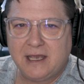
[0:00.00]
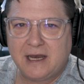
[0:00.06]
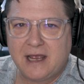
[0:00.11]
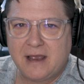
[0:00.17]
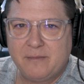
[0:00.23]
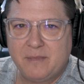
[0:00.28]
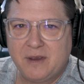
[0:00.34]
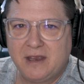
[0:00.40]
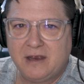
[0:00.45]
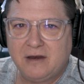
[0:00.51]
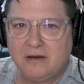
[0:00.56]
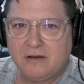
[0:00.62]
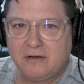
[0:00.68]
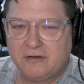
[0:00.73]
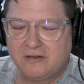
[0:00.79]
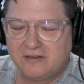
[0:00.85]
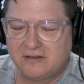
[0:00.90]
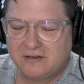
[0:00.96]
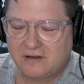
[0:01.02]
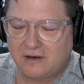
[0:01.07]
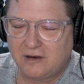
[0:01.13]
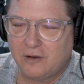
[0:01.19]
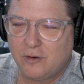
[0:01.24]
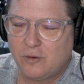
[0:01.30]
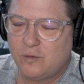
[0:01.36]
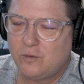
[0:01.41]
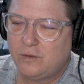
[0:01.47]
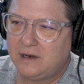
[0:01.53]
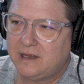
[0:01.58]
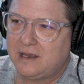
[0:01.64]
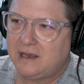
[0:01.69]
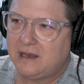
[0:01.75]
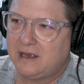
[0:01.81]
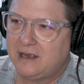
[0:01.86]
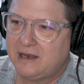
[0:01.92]
and I mean
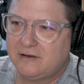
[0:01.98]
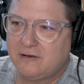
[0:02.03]
slowly.